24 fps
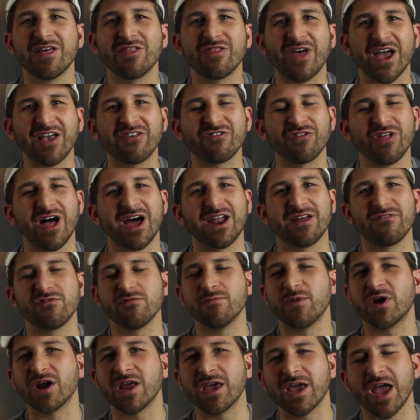Thanks a lot,
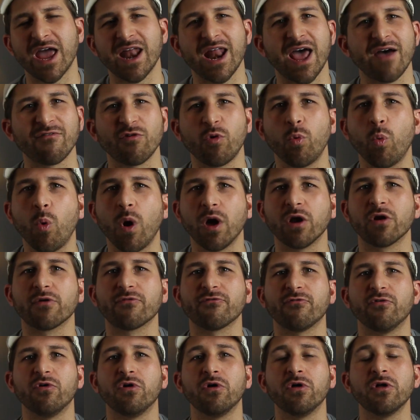everybody, and have a
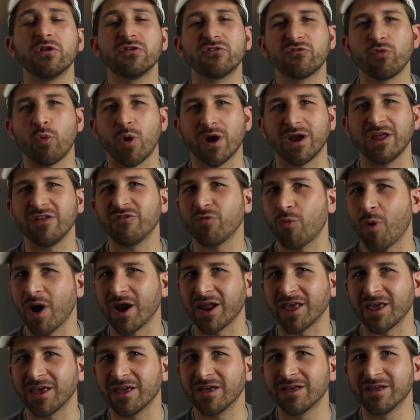wonderful twenty
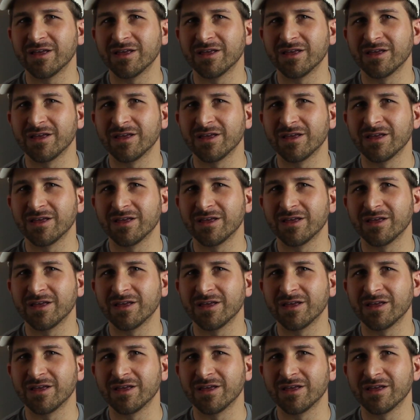twenty.